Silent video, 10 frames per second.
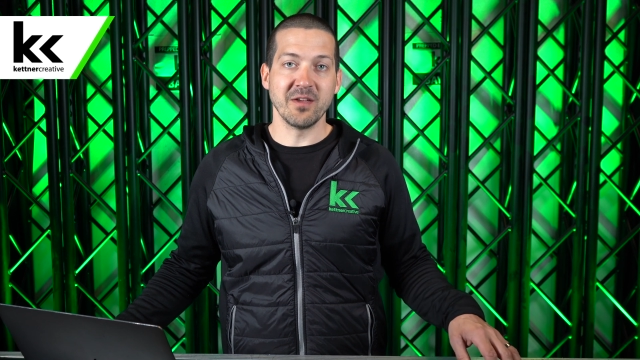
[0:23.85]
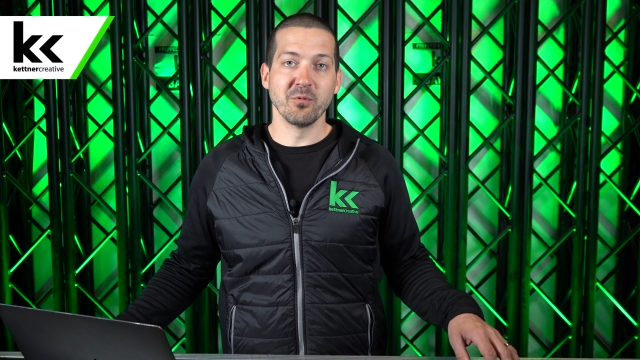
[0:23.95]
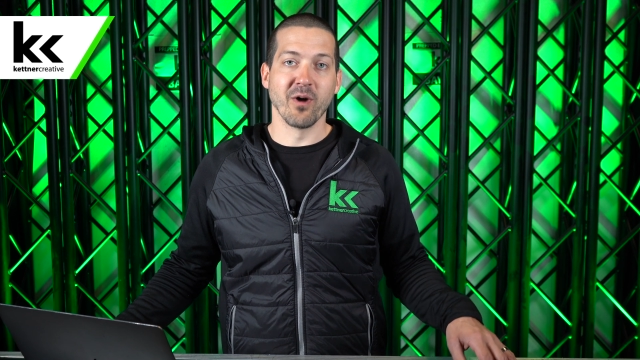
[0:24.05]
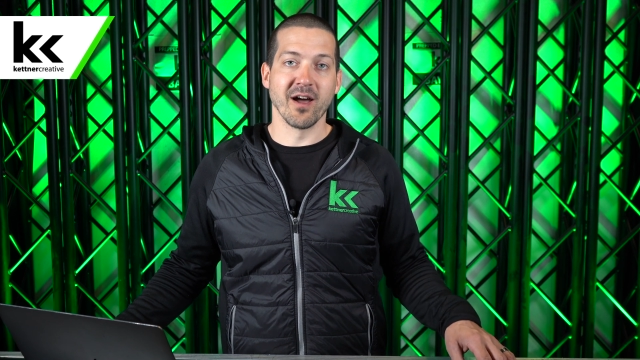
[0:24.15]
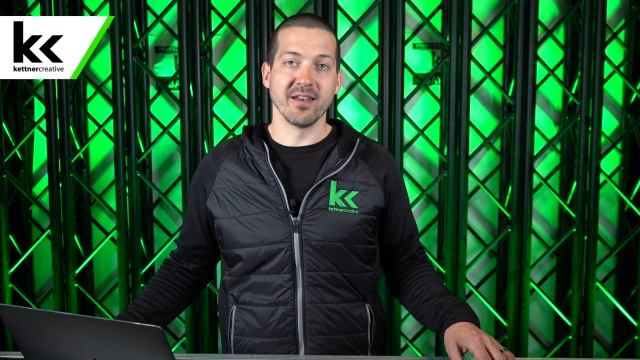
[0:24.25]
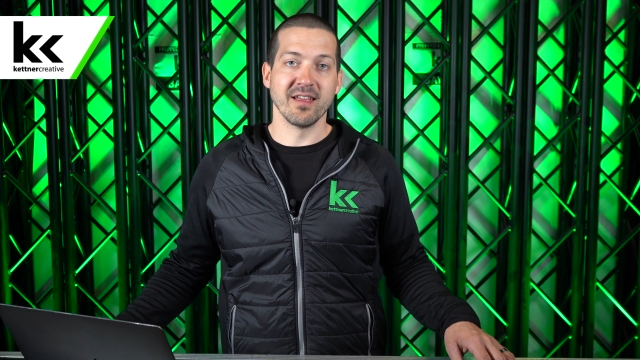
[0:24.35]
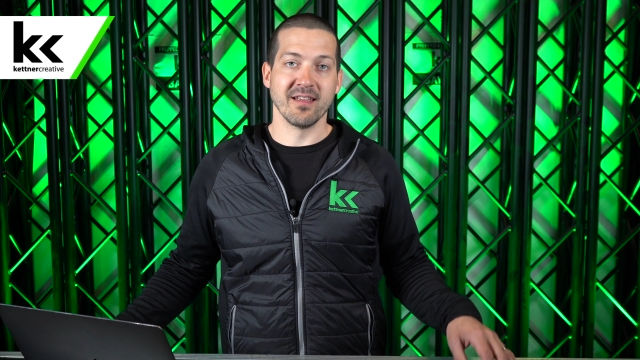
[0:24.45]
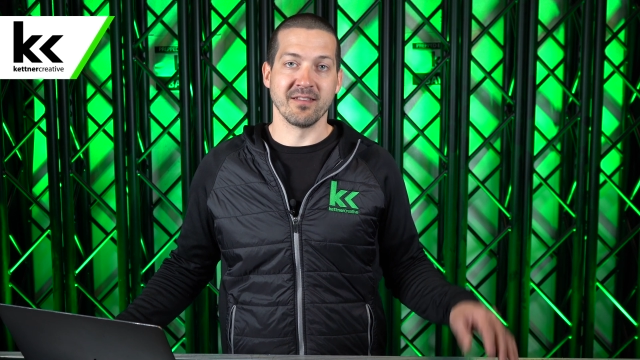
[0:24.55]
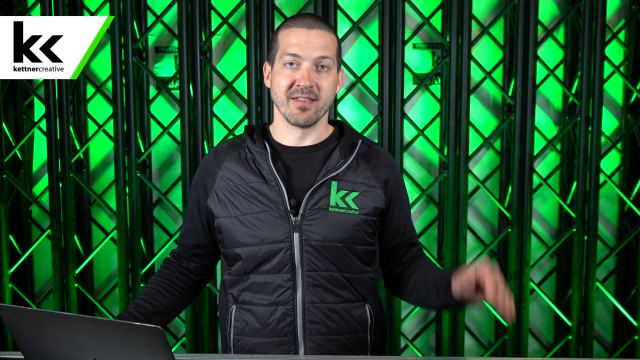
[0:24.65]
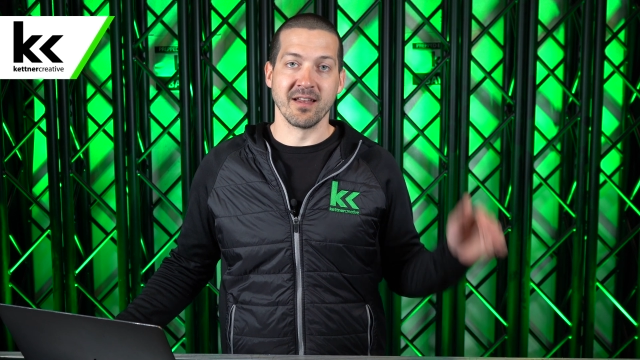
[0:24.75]
V1
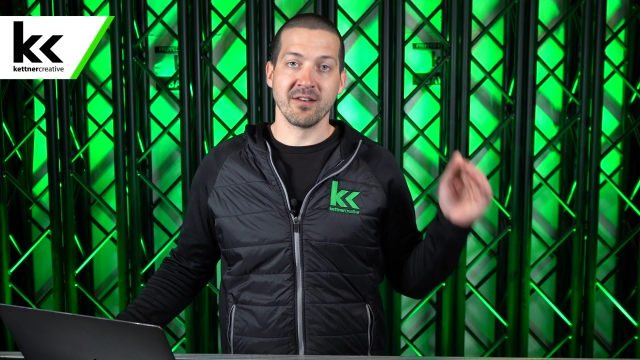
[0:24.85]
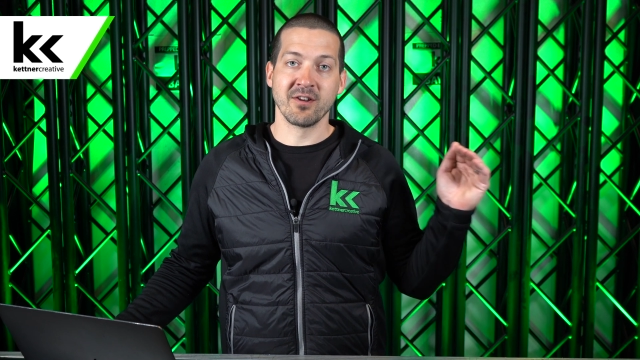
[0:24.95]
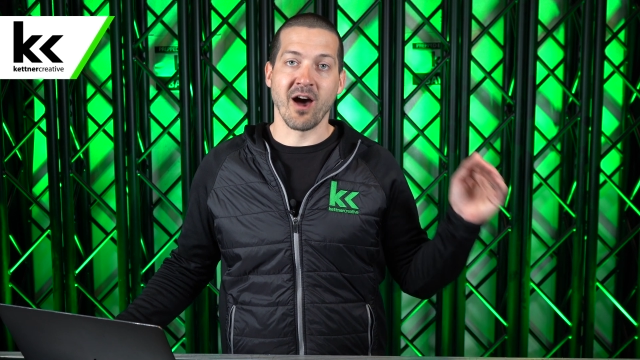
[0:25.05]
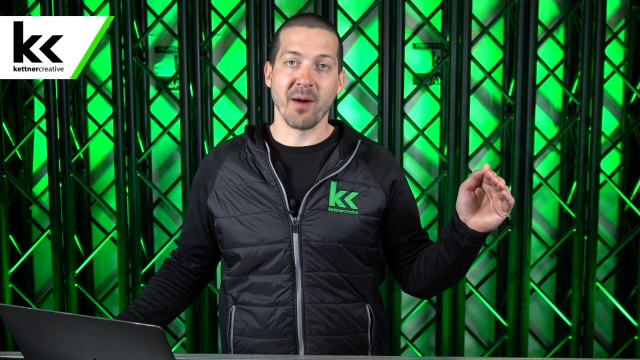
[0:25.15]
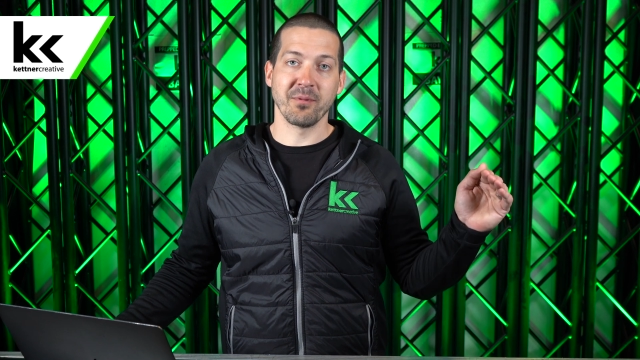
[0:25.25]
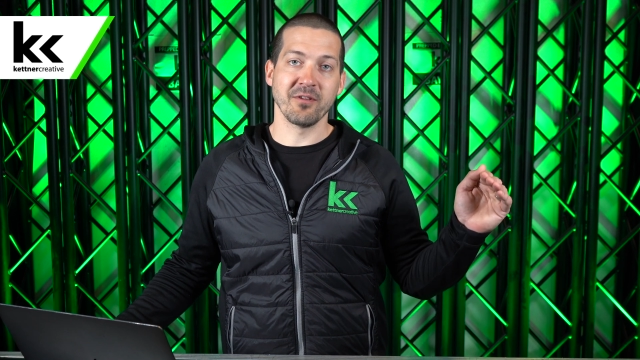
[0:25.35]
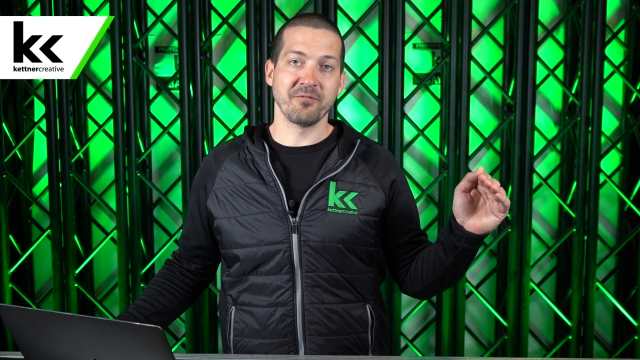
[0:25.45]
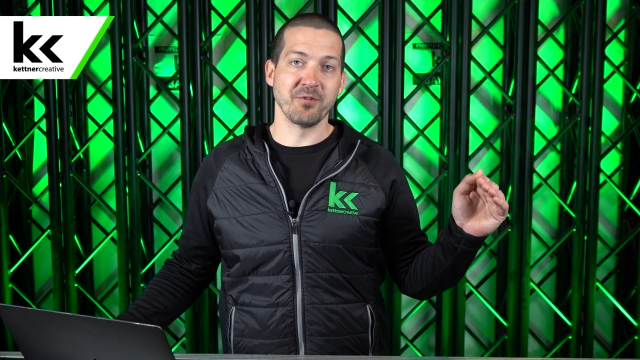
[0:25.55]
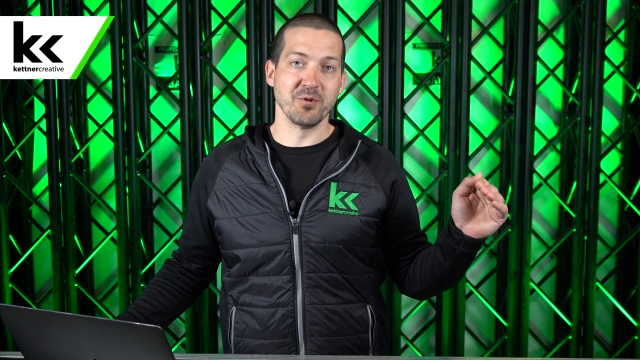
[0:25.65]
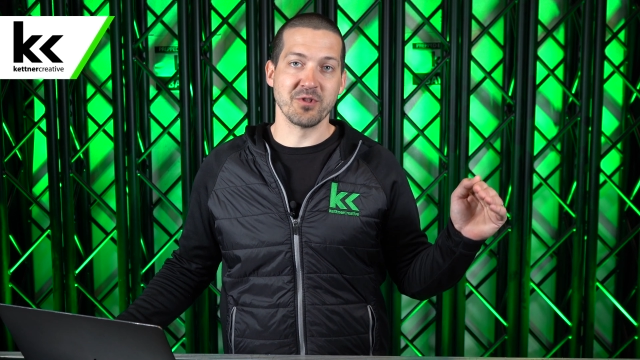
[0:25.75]
is the top of the
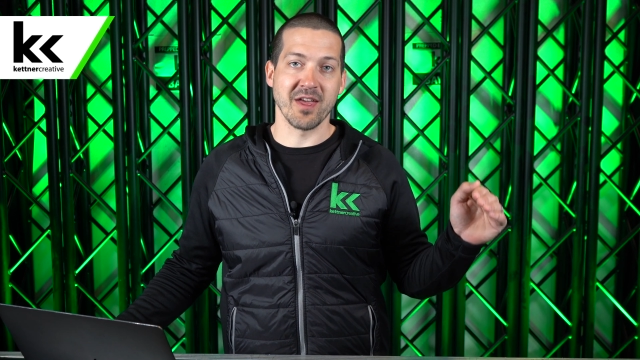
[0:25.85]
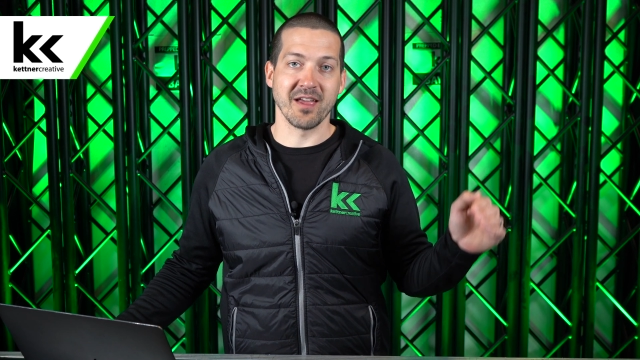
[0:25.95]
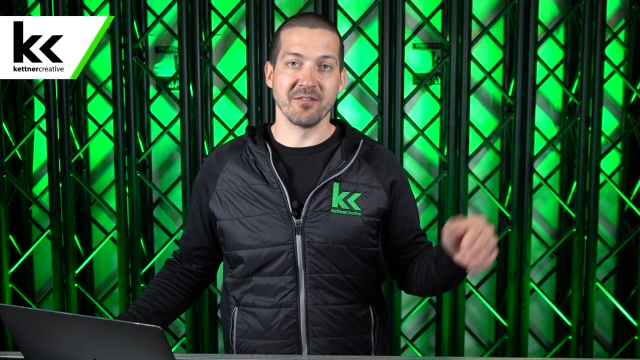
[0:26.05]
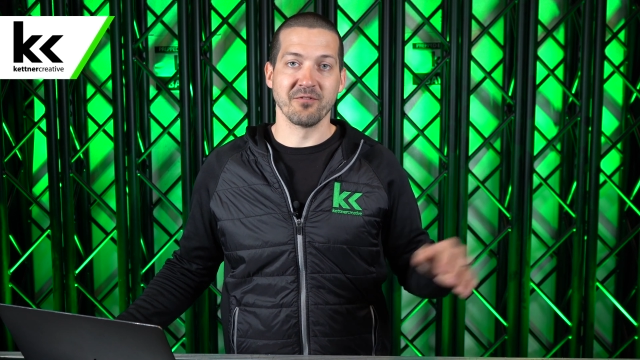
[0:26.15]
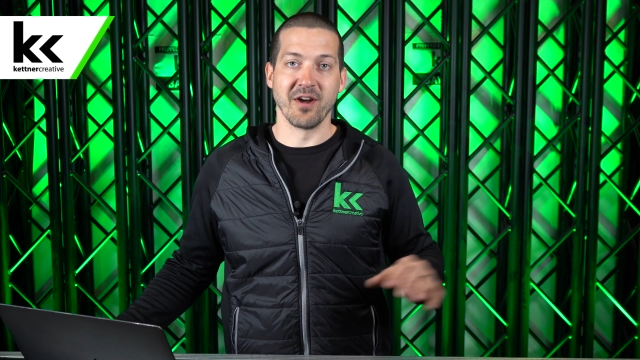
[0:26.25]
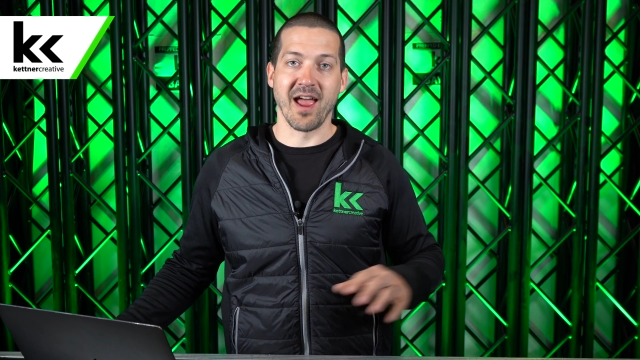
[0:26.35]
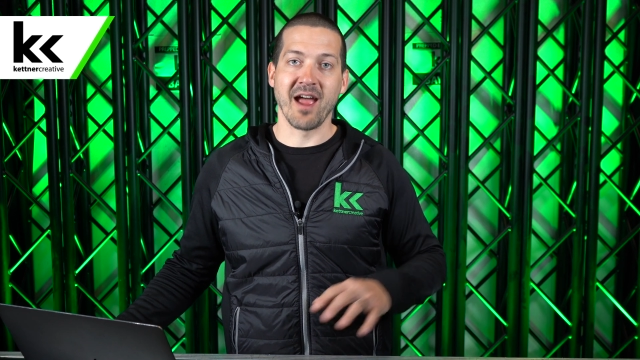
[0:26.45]
food chain for